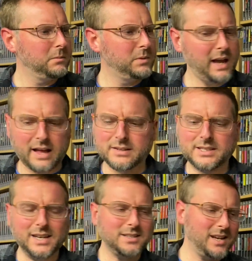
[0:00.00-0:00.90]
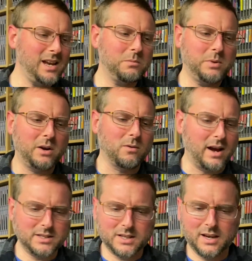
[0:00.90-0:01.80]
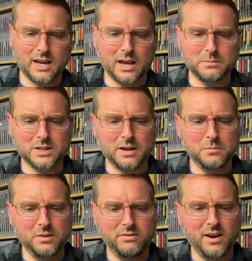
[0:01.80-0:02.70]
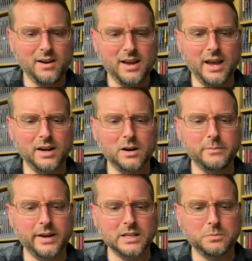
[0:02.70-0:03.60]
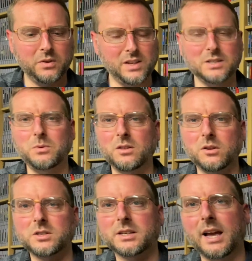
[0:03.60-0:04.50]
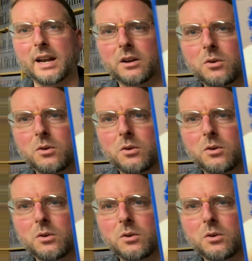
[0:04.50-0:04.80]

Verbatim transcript: But yeah, 16 bit wrestling games can be very hit or miss, but this one looks kind of